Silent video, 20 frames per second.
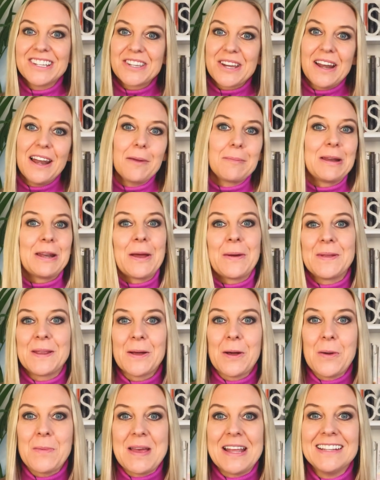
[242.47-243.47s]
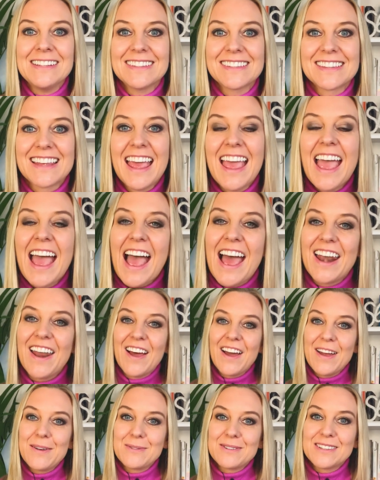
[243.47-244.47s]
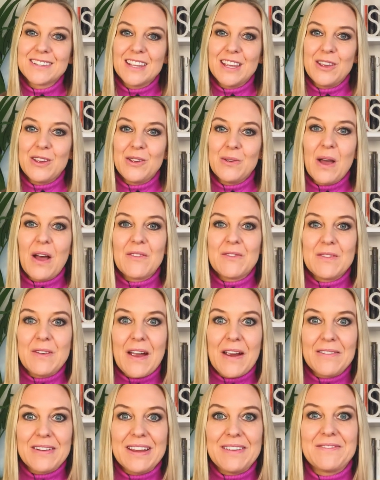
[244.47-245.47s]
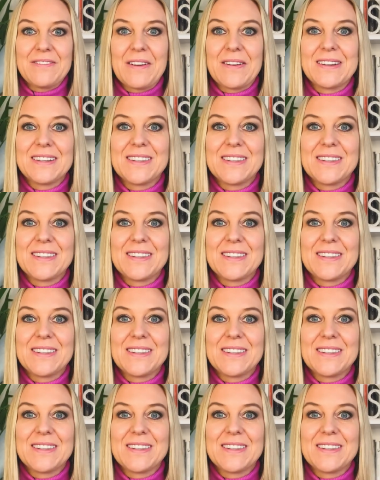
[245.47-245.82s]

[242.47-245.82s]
So let me know in the comments and I will see you very, very